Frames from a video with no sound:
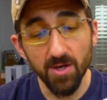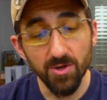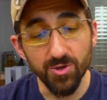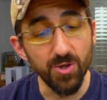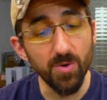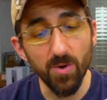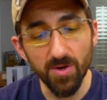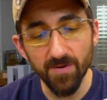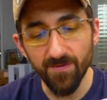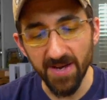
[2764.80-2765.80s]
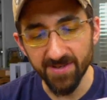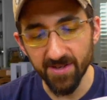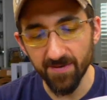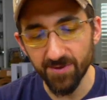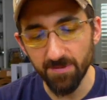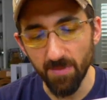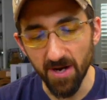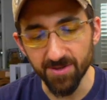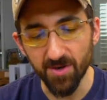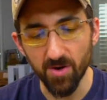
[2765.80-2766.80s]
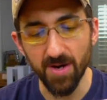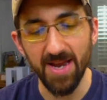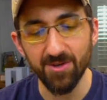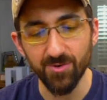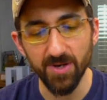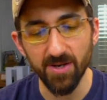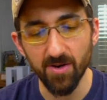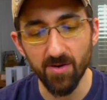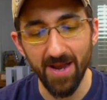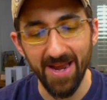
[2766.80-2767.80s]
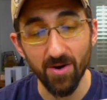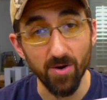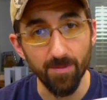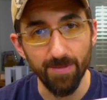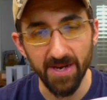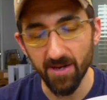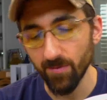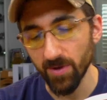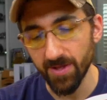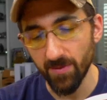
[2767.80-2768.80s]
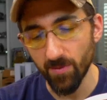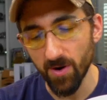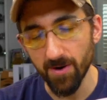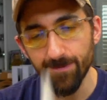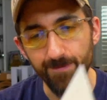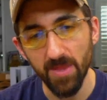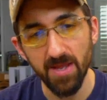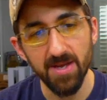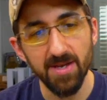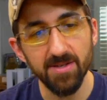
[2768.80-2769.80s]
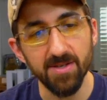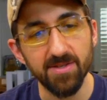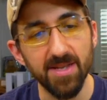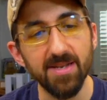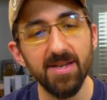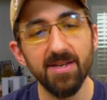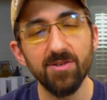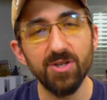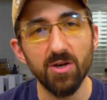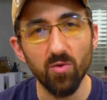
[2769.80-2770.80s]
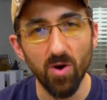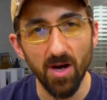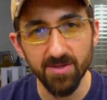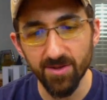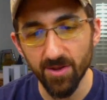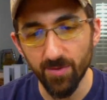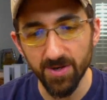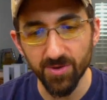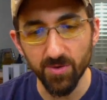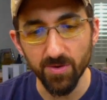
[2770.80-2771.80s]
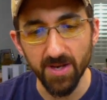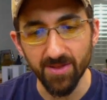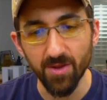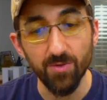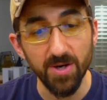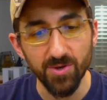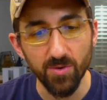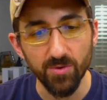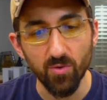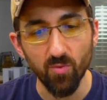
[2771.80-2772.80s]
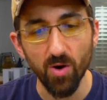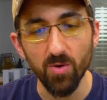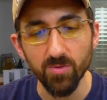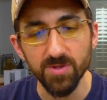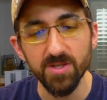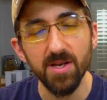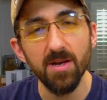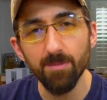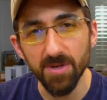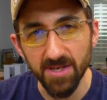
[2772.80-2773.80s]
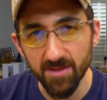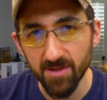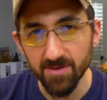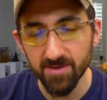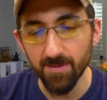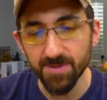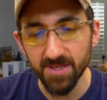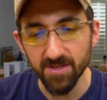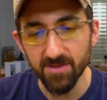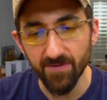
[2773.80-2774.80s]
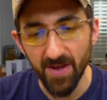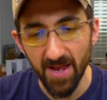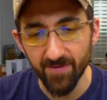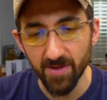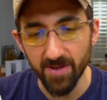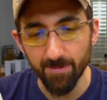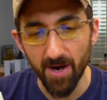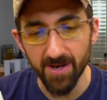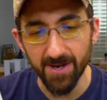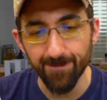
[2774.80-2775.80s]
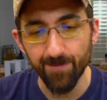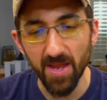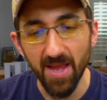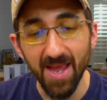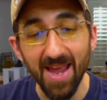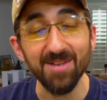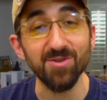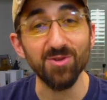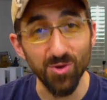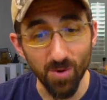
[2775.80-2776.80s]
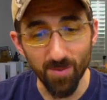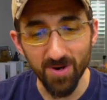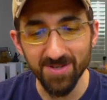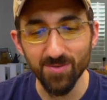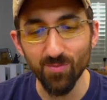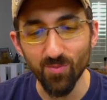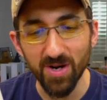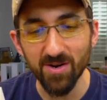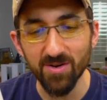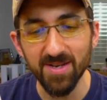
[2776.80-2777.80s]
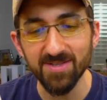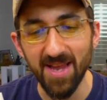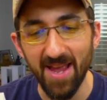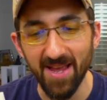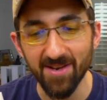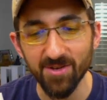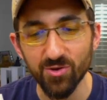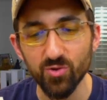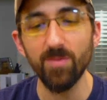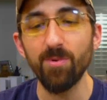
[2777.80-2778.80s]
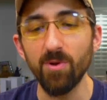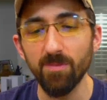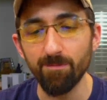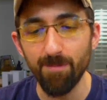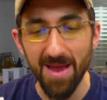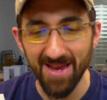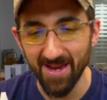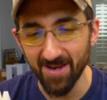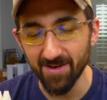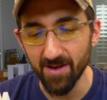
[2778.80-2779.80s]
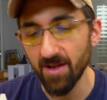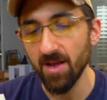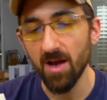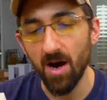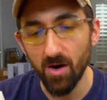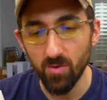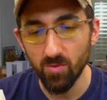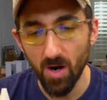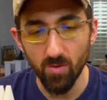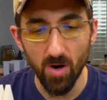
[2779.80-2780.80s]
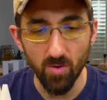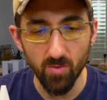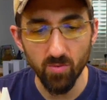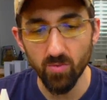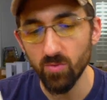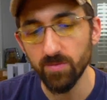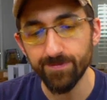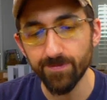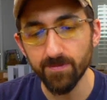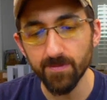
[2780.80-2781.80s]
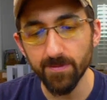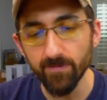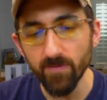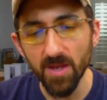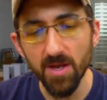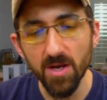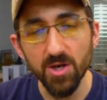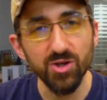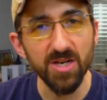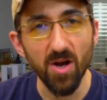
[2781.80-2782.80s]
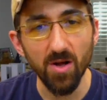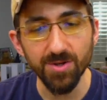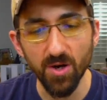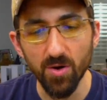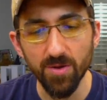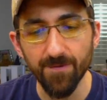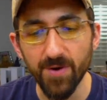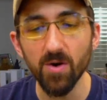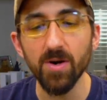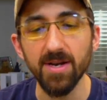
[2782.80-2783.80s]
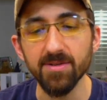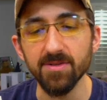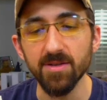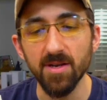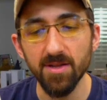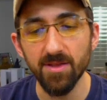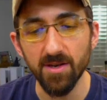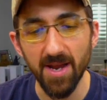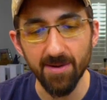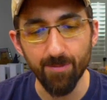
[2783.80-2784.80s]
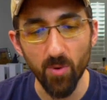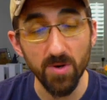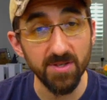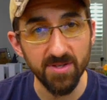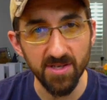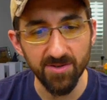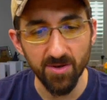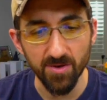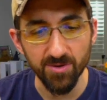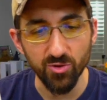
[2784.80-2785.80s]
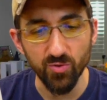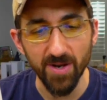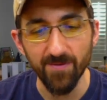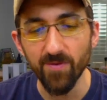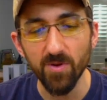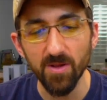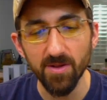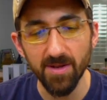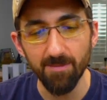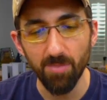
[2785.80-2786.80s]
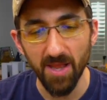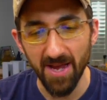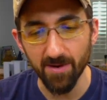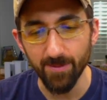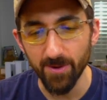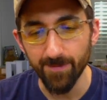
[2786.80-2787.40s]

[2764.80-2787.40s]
Juno could face it if she must, her hatred, her anger being what they were. Descending, she crossed the threshold, and the threshold groaned beneath the substance of a heavenly body. And Cerberus reared his head in triple baying. Arr, arr, arr. She called to her the Furies, the night born sisters, dreadful, implacable.